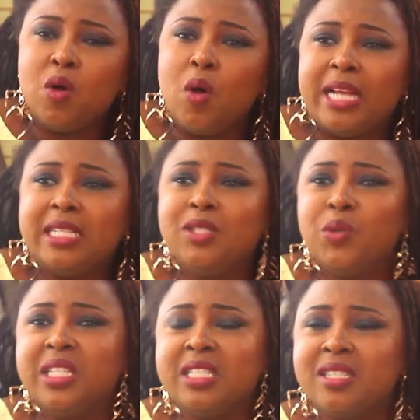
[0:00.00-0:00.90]
oh, I didn't do
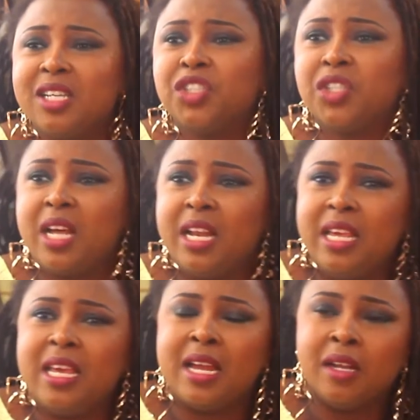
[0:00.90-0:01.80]
it
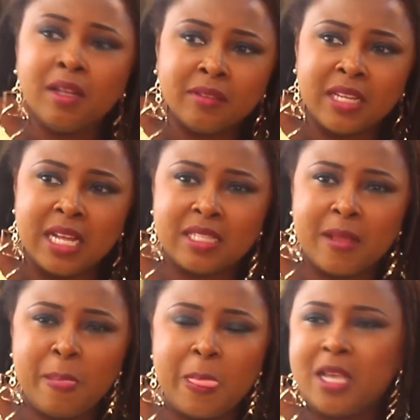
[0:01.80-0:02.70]
intentionally and all of that.
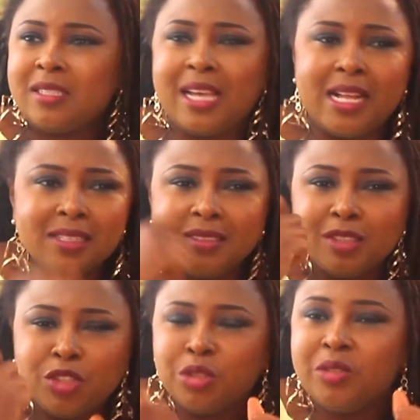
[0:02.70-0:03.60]

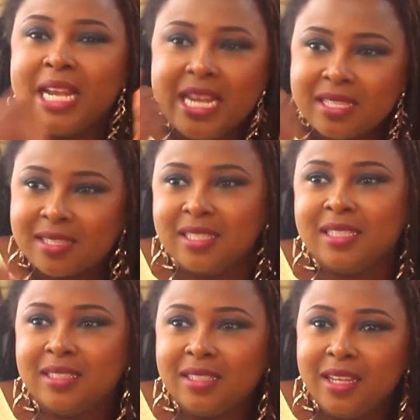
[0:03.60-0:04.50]
Child, children
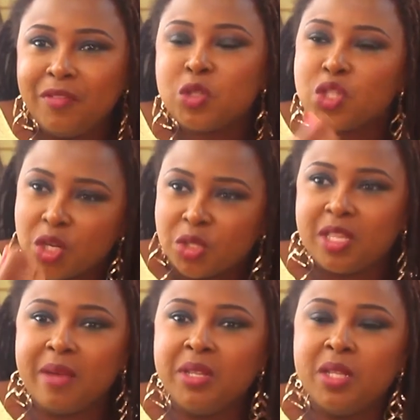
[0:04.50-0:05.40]
listen if you talk to
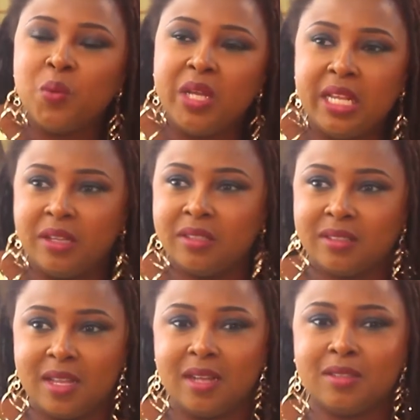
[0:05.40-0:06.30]
them in the way they
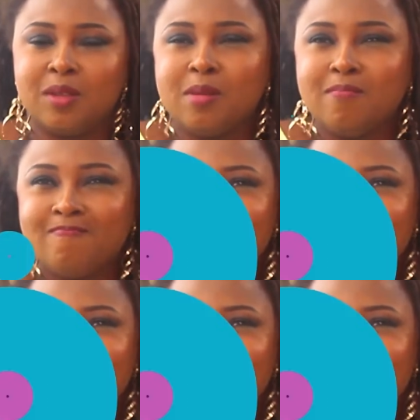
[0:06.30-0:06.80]
understand. So,